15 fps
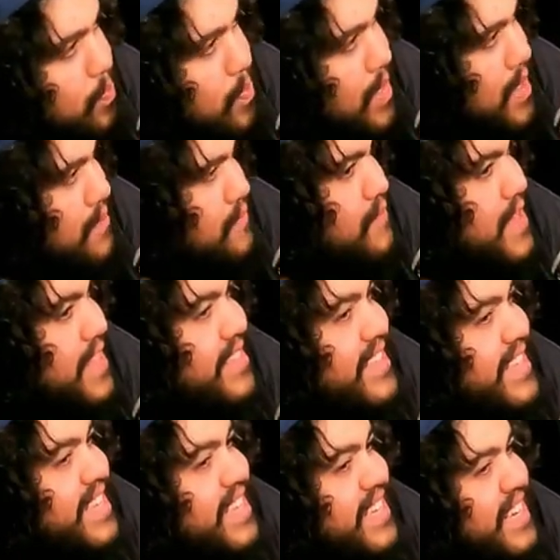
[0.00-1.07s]
Like Vincent that's
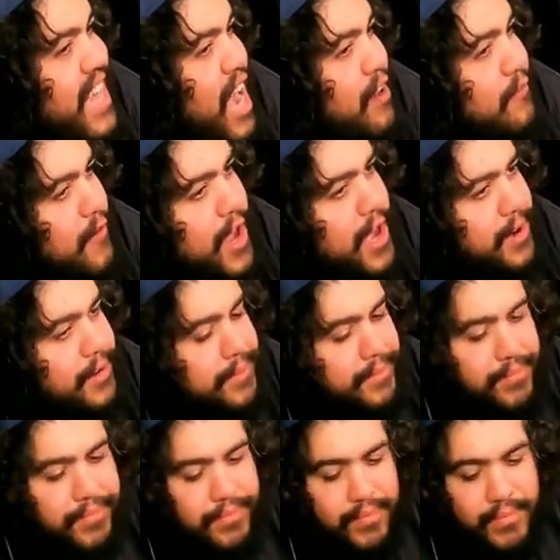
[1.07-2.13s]
where the D'Onofrio. Hawkeye series
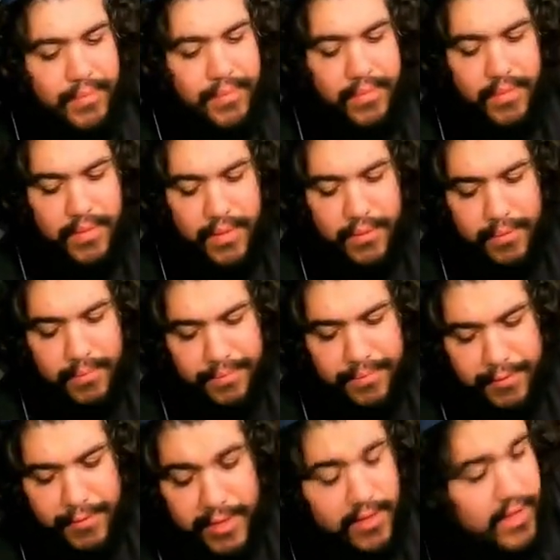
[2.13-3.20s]
fumbled for me.
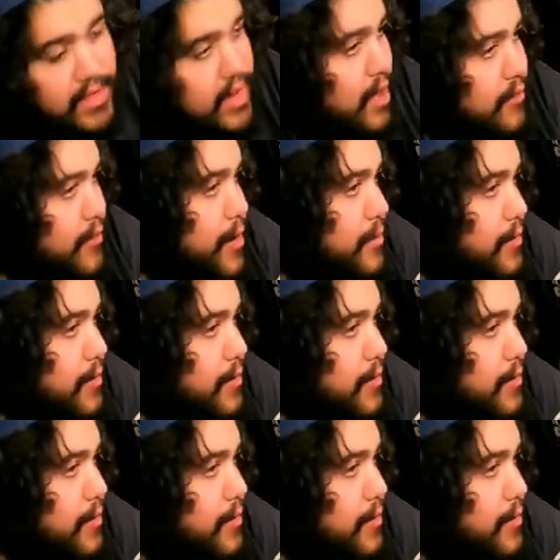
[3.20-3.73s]
Vincent D'Onofrio.